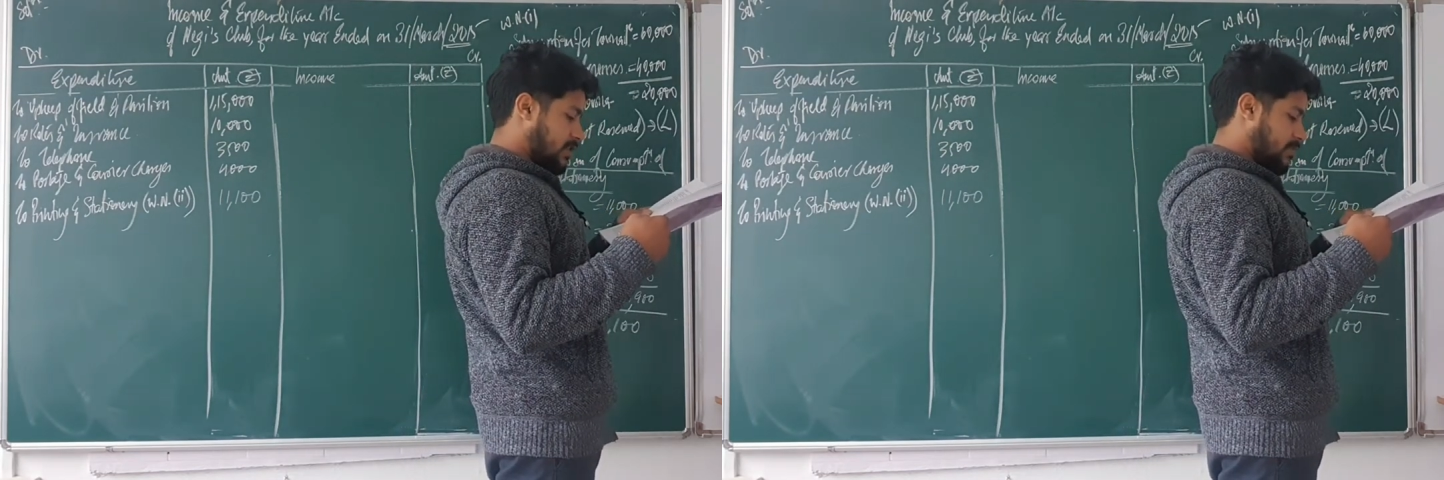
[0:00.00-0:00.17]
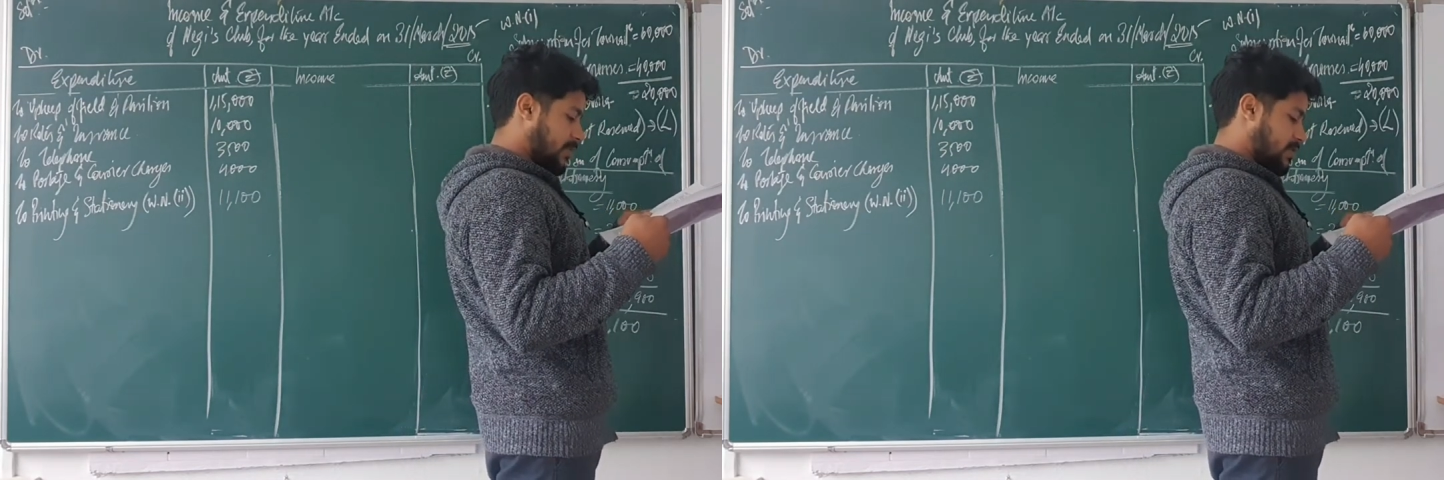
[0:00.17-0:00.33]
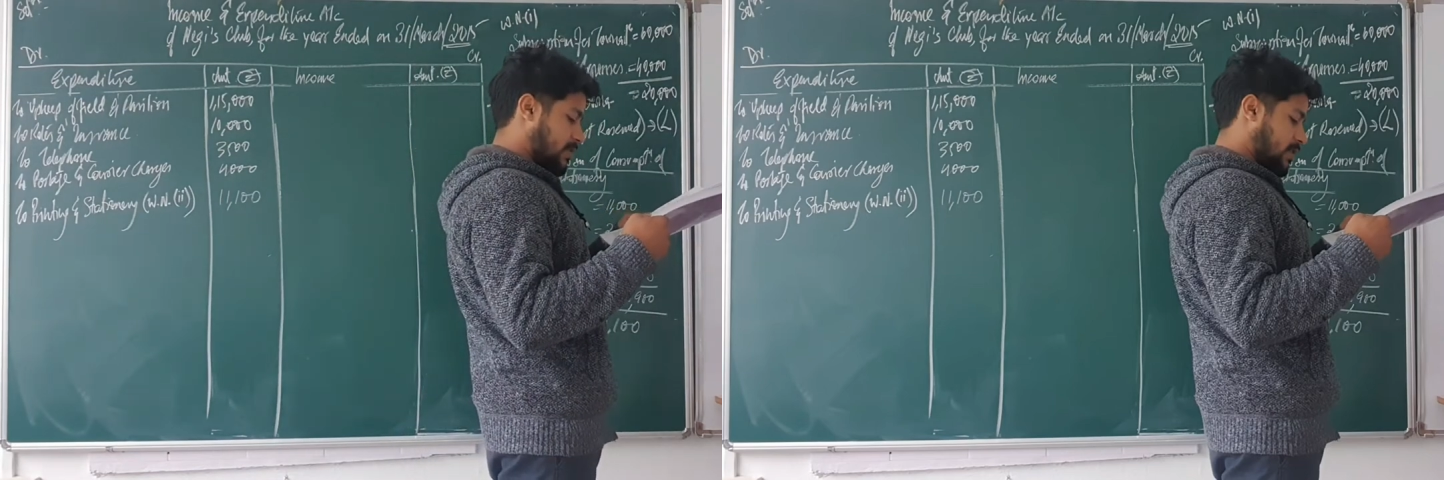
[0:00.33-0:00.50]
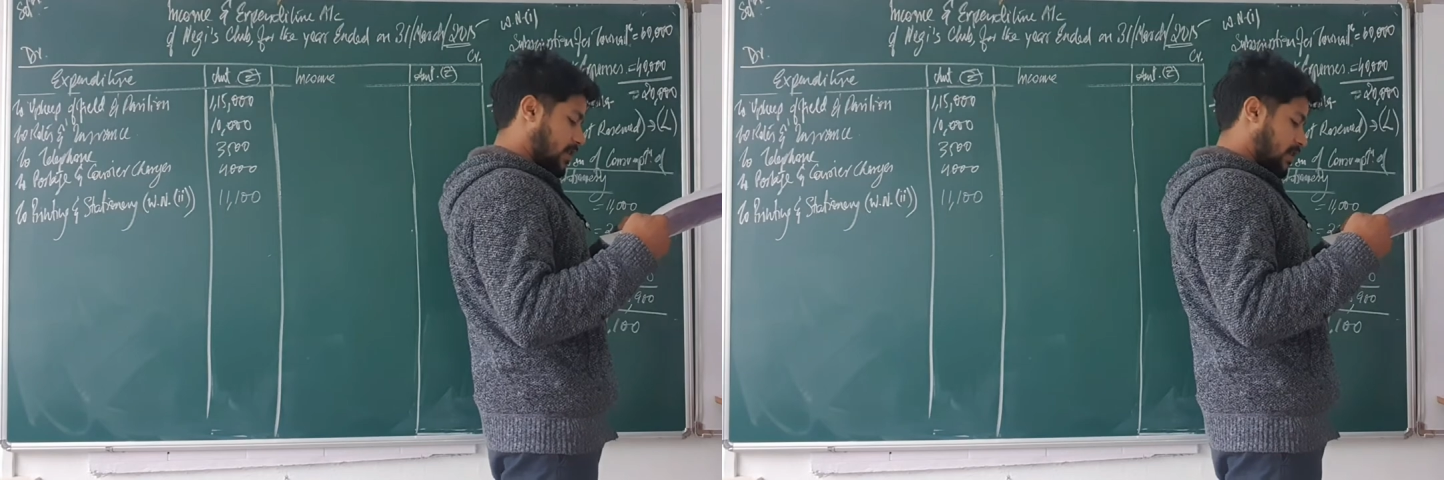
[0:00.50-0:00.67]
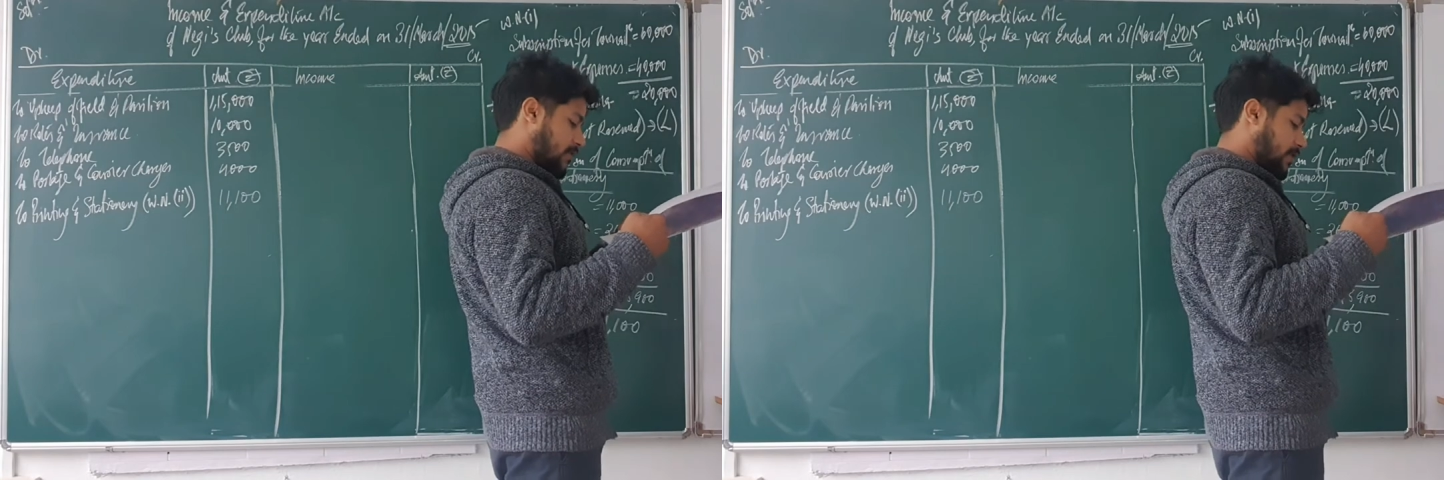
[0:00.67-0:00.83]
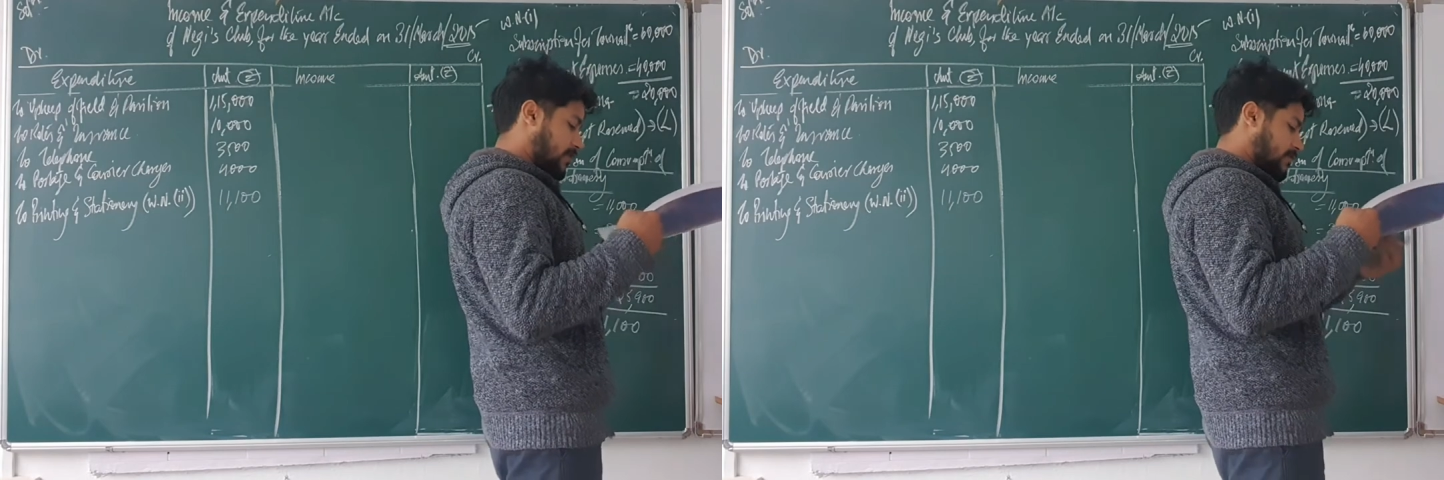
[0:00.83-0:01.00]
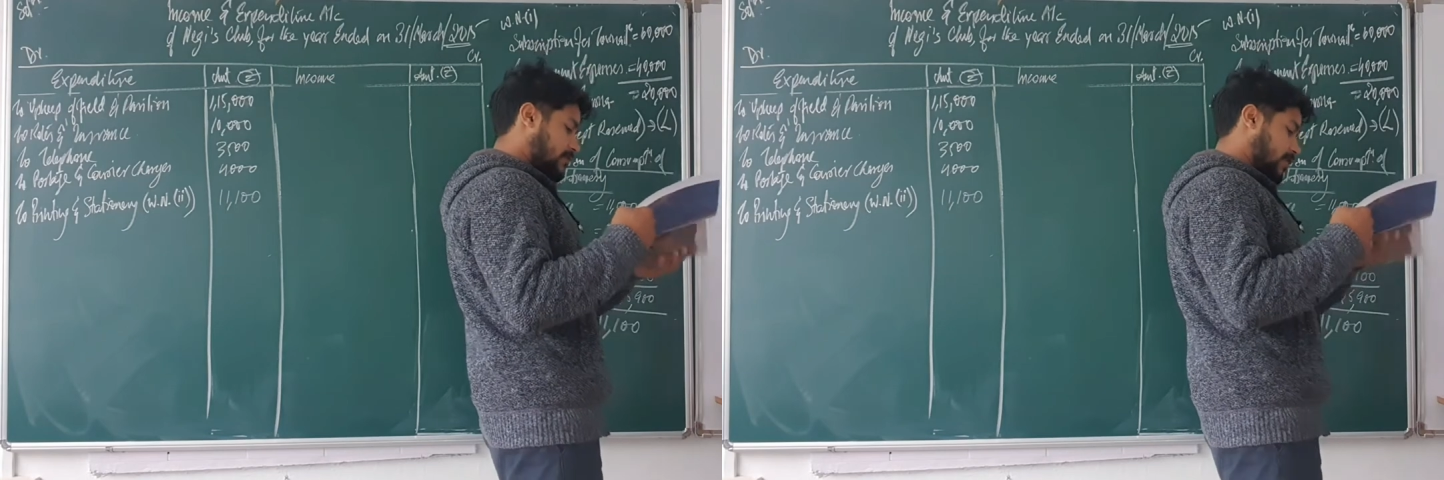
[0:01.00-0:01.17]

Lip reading: expenses are given.